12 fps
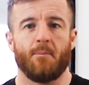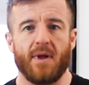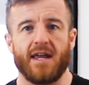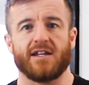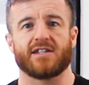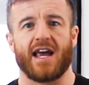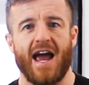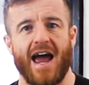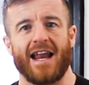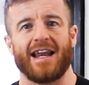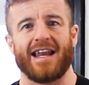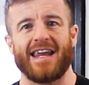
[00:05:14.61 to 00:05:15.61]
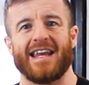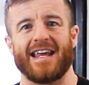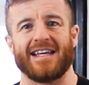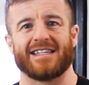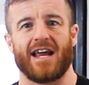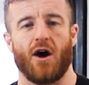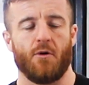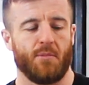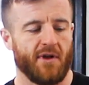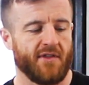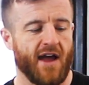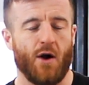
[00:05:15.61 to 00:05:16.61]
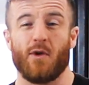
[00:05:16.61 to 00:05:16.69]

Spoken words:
beta-alanine is helping that.